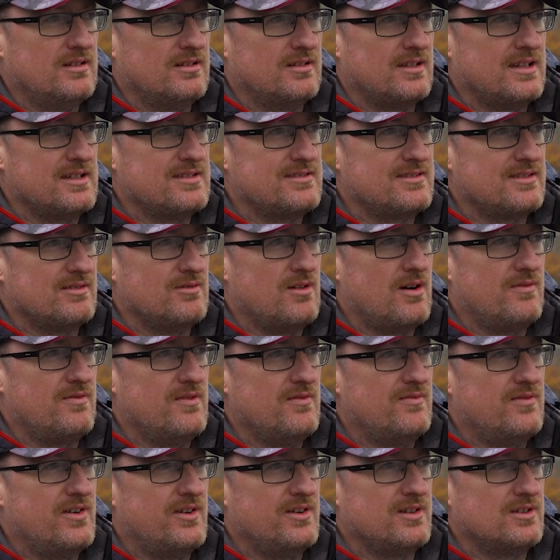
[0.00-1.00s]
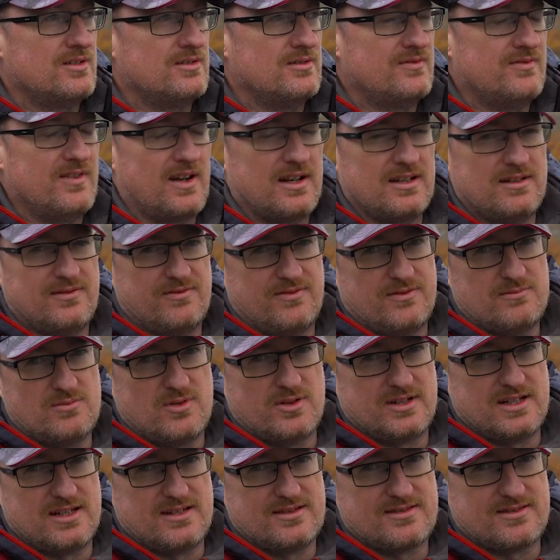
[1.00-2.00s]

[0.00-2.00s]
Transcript: they still offer very good value for money.